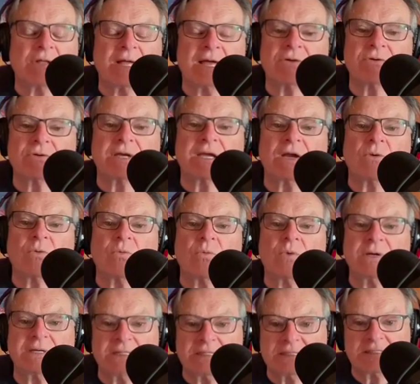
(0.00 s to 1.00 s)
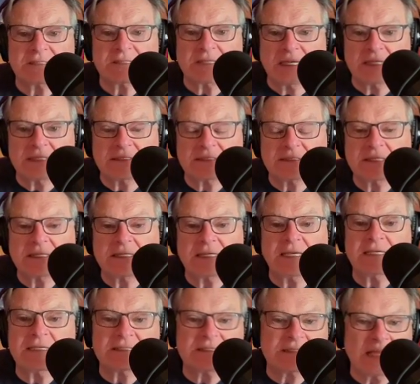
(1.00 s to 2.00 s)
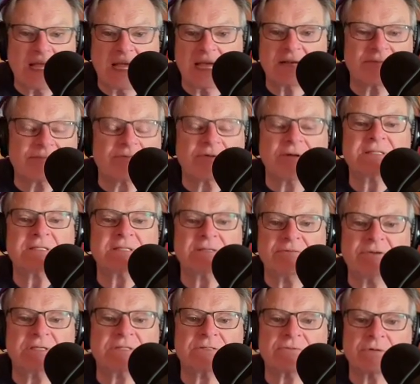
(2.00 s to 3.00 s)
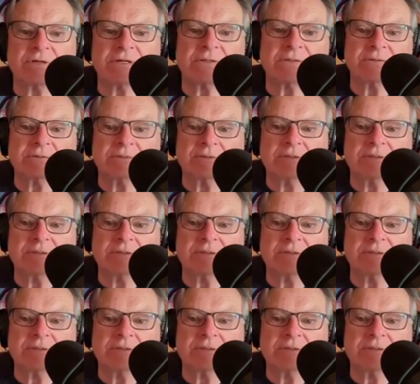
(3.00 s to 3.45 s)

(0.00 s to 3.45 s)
I don't care what he says. He's not a friend of Israel.